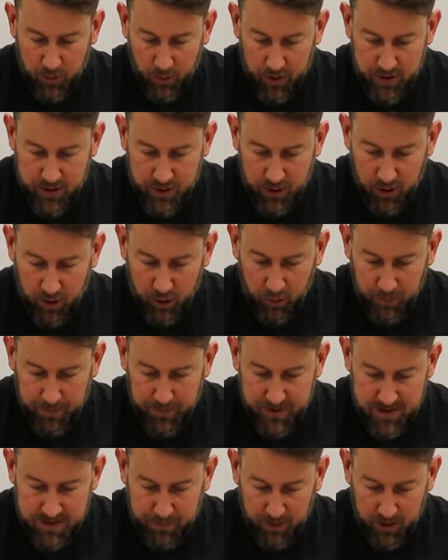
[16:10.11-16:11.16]
going to open
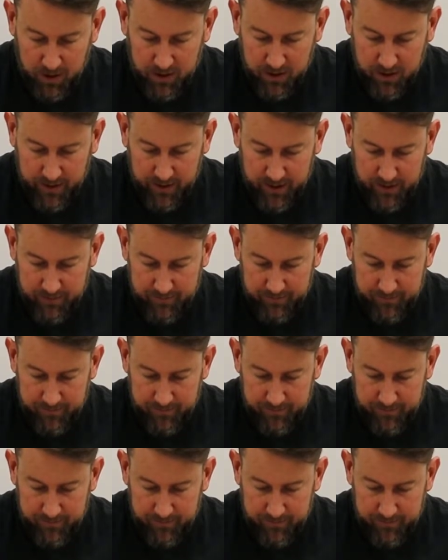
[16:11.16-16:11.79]
this ball of clay